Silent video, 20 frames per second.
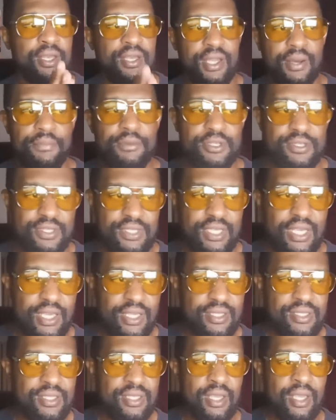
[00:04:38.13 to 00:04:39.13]
Number
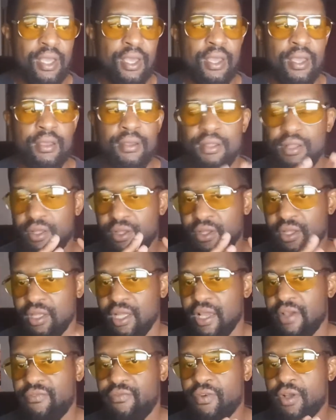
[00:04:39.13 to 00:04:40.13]
six,
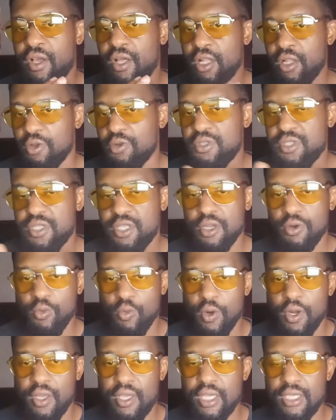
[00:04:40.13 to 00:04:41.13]
live close to your
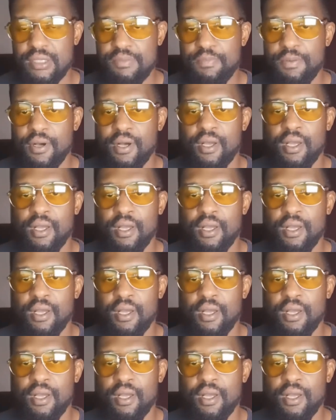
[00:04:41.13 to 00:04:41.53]
work as